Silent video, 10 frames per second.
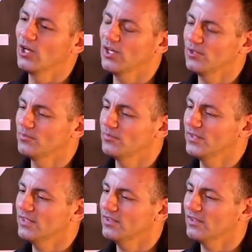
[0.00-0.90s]
Uh,
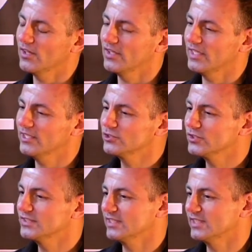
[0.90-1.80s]
the uh,
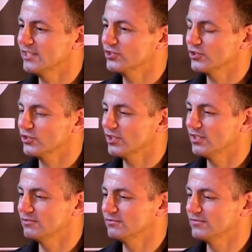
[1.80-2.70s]
interesting nature
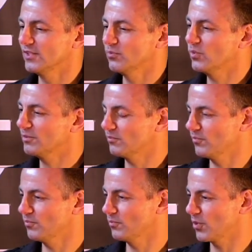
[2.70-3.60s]
of uh, what
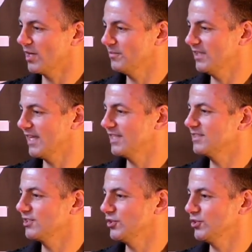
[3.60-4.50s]
brought me
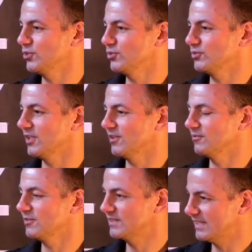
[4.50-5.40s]
then to uh,
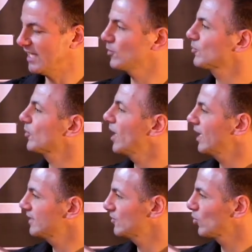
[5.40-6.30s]
staying with
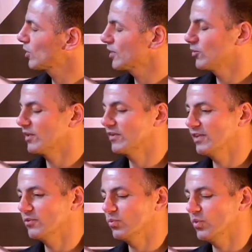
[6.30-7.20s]
Pride and working with
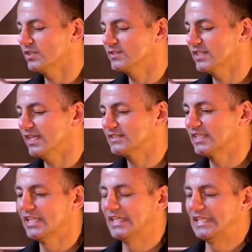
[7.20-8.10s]
it was that